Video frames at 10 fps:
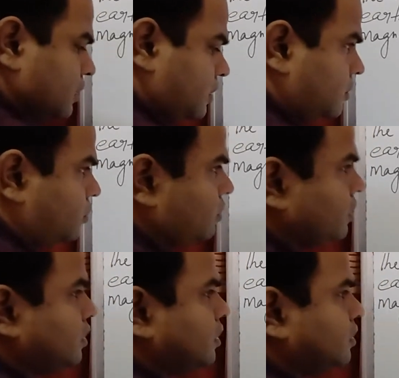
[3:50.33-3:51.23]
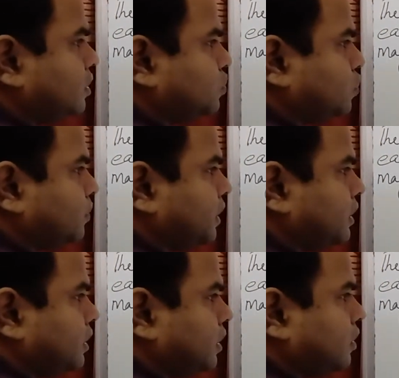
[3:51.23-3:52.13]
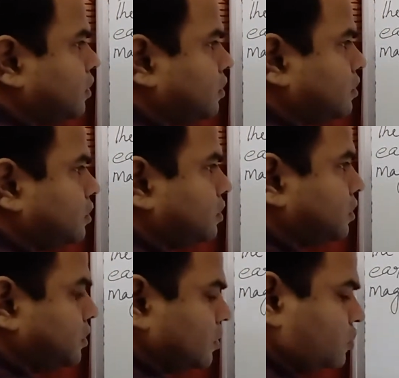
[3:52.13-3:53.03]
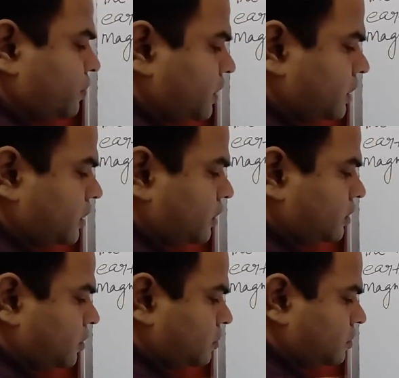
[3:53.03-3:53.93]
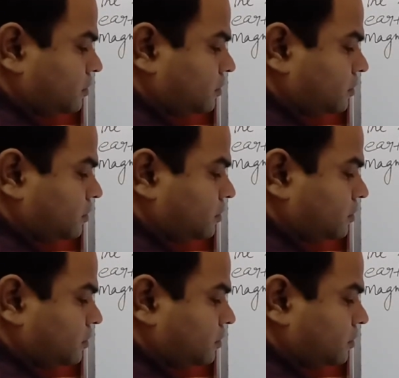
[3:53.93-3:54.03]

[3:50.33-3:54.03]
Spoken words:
so this is the geometrical north, this is the geometrical south.